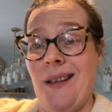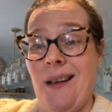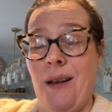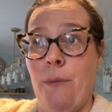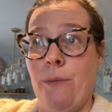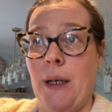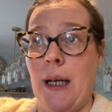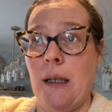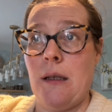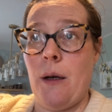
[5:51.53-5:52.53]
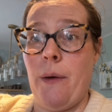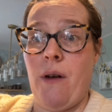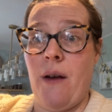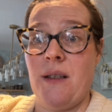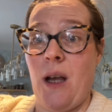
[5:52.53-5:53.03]
and so I've
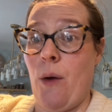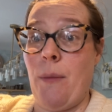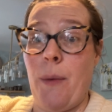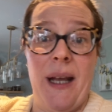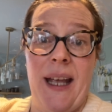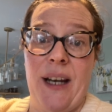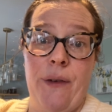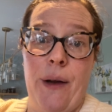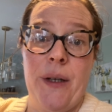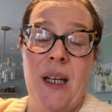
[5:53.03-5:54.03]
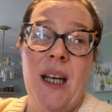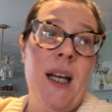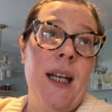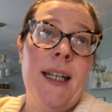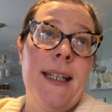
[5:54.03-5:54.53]
got to go get my big canner out.
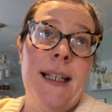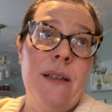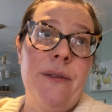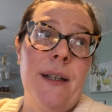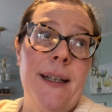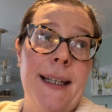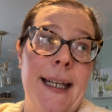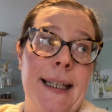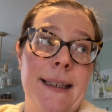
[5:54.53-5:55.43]
You live, you learn.